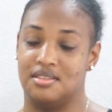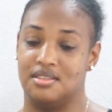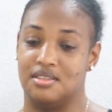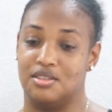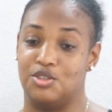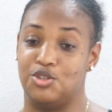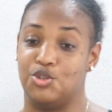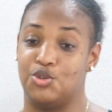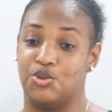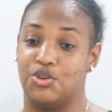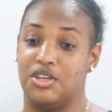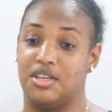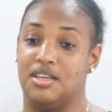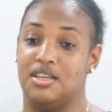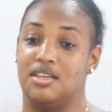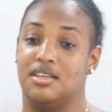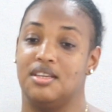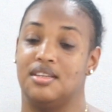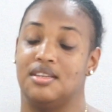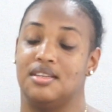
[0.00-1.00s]
the
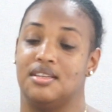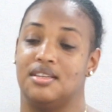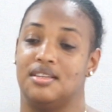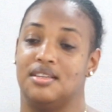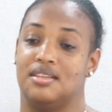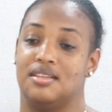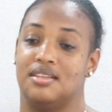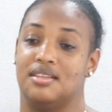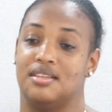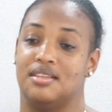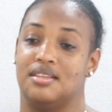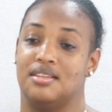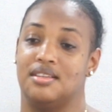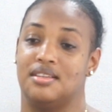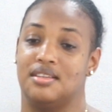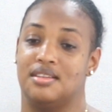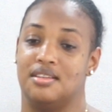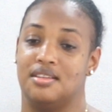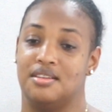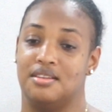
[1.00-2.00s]
joy
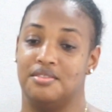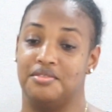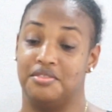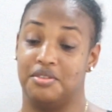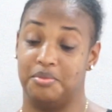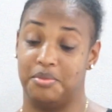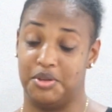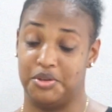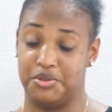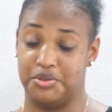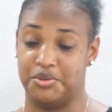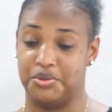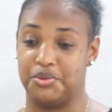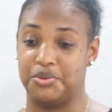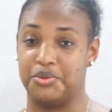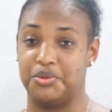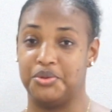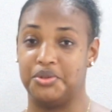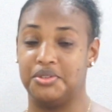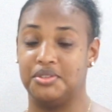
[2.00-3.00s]
from their
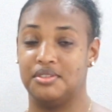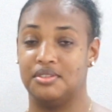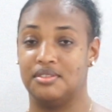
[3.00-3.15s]
soul.